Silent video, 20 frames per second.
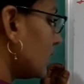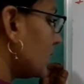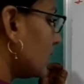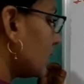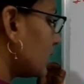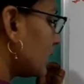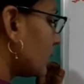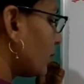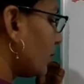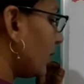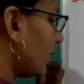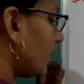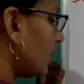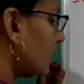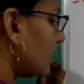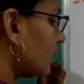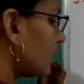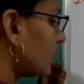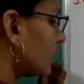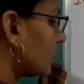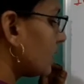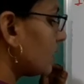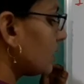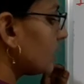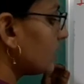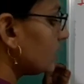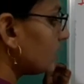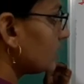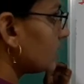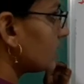square,
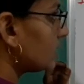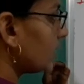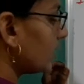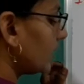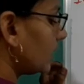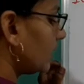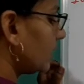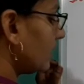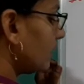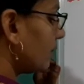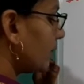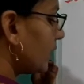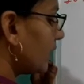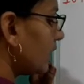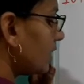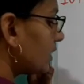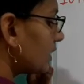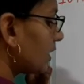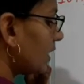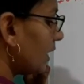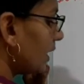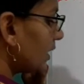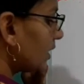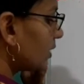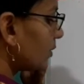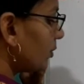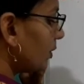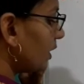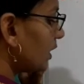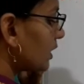second number is x
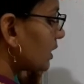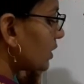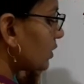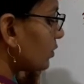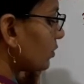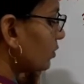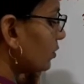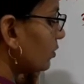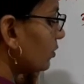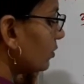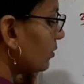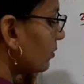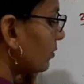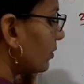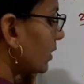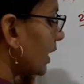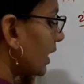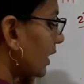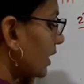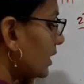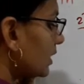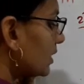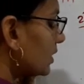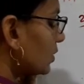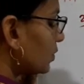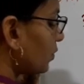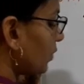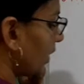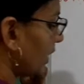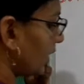plus 2 bracket
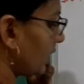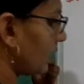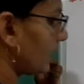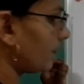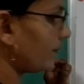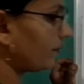square.